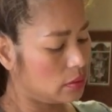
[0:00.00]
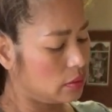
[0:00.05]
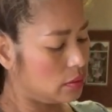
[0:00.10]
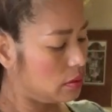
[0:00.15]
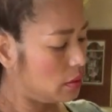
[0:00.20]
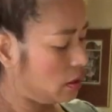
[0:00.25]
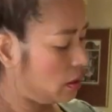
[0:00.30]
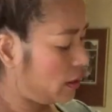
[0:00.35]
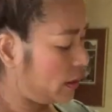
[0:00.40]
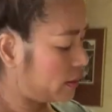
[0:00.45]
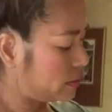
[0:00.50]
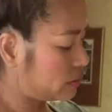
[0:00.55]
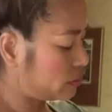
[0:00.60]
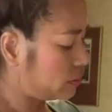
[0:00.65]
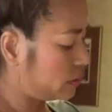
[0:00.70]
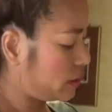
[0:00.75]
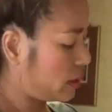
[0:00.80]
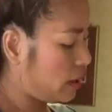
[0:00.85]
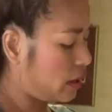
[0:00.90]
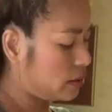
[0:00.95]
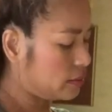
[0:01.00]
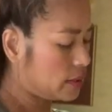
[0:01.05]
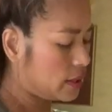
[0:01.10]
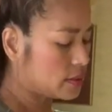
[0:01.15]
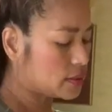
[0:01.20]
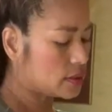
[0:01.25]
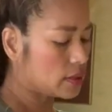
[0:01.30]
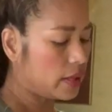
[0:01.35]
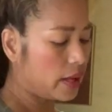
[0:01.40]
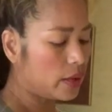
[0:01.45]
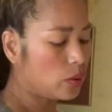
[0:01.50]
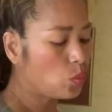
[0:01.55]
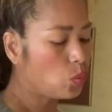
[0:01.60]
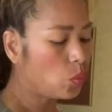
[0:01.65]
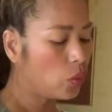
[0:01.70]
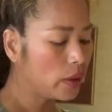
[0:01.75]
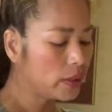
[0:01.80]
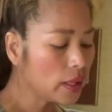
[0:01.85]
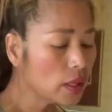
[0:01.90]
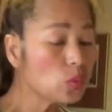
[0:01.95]
Alright, so now that's like
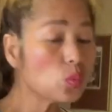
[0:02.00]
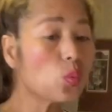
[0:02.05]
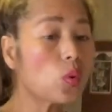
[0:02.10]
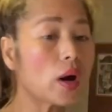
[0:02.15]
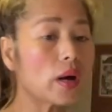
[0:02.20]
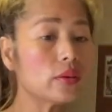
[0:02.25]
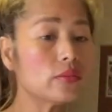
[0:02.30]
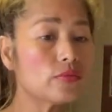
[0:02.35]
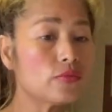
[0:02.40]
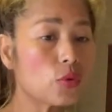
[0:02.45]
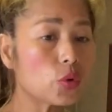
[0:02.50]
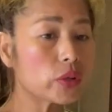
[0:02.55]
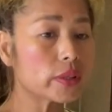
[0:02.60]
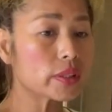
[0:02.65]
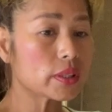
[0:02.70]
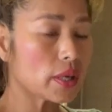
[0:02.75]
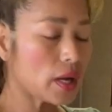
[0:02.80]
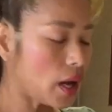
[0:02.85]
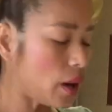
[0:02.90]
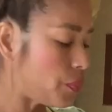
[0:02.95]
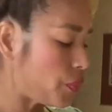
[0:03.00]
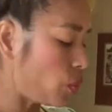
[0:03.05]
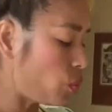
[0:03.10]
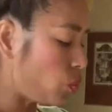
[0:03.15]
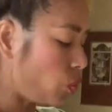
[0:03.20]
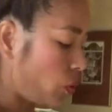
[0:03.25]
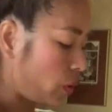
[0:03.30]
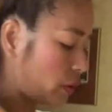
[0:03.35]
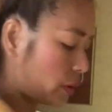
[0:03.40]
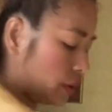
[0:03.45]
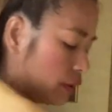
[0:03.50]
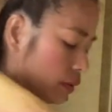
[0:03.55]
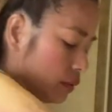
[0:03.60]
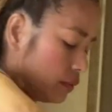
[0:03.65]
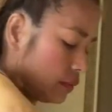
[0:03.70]
1 1/4 cup of water.